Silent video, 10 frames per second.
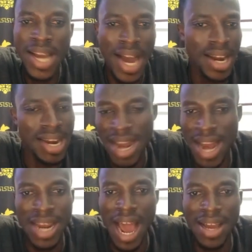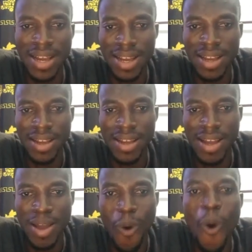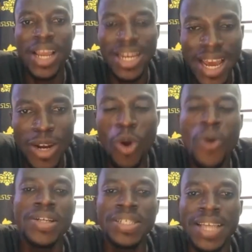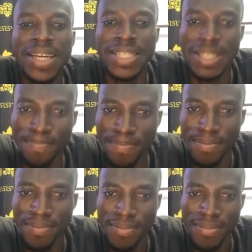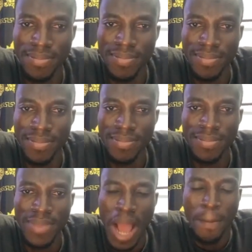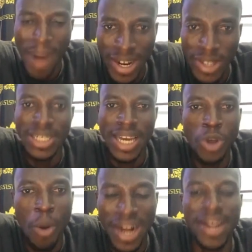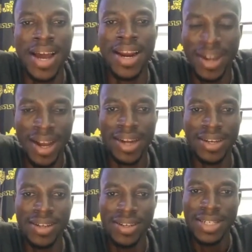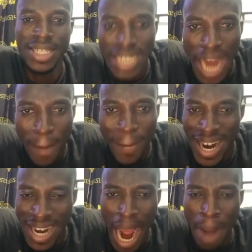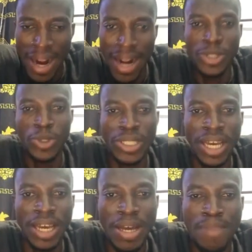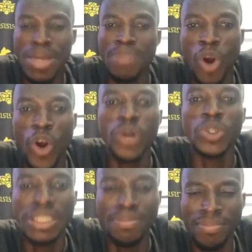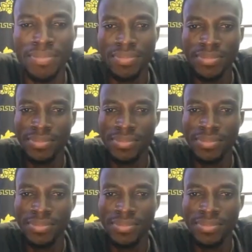Ghana kada, oya da inoko register ni sim. A buying us in as woman Ghana card. Now buying now have a card to say may block your sim.